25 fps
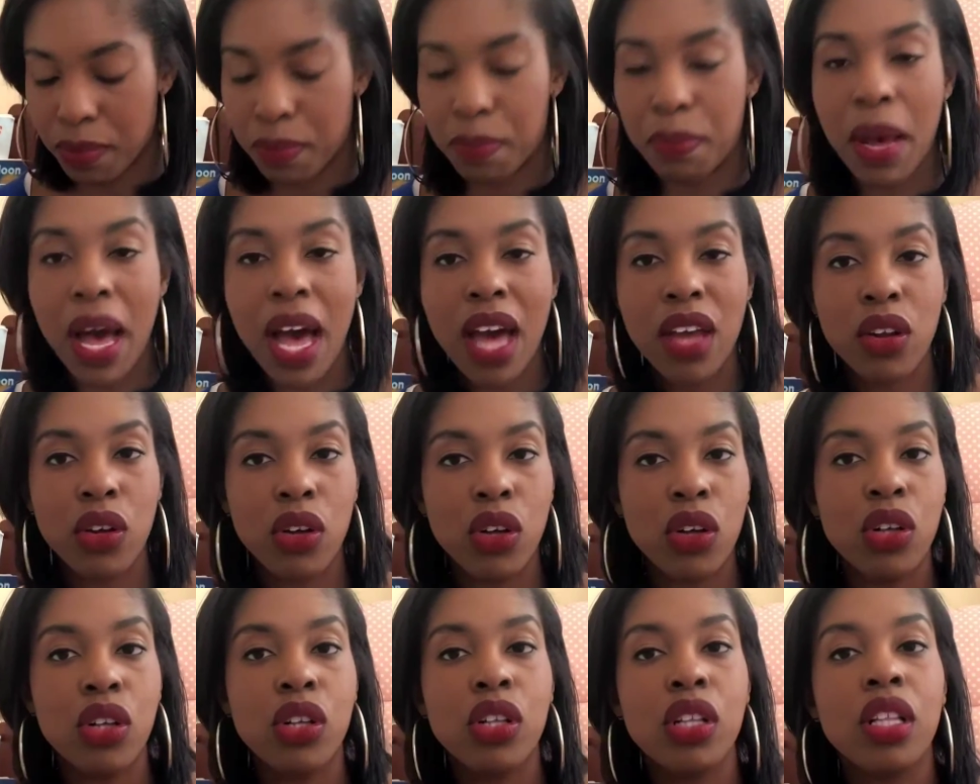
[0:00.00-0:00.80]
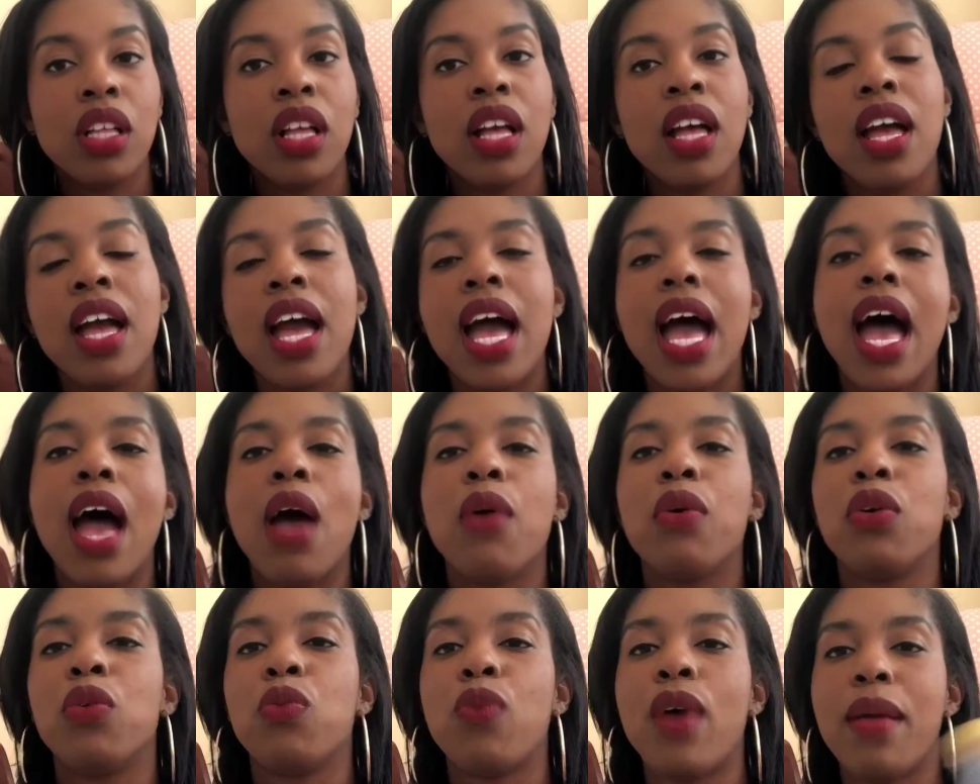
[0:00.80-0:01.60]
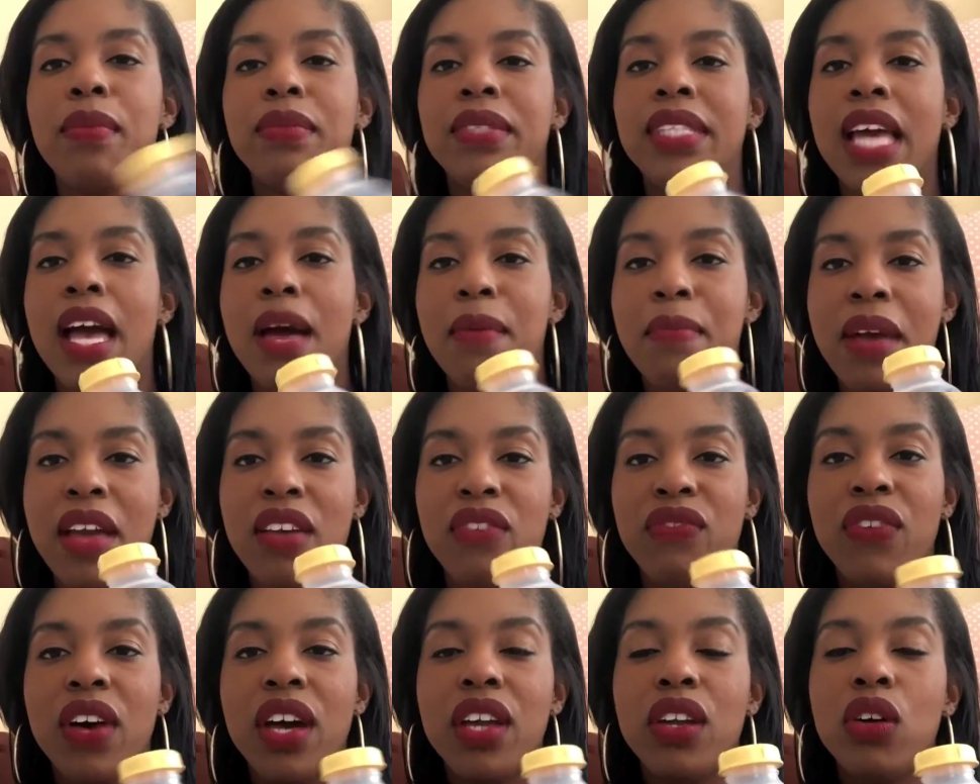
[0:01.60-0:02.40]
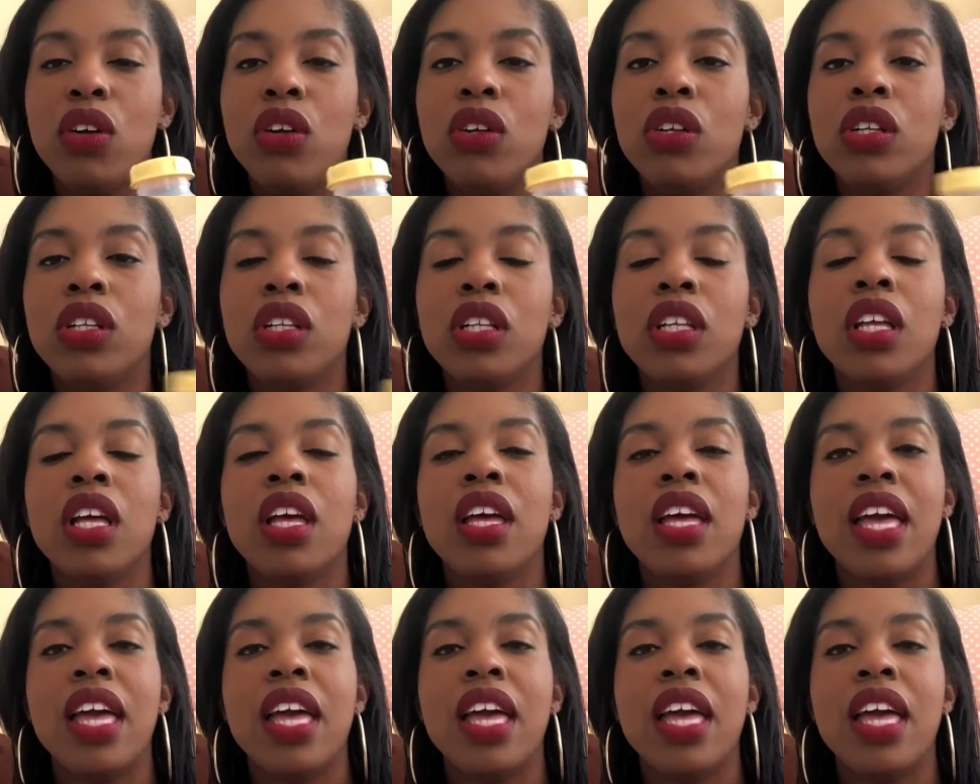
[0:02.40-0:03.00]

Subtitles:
bottle. I would wipe down my funnel.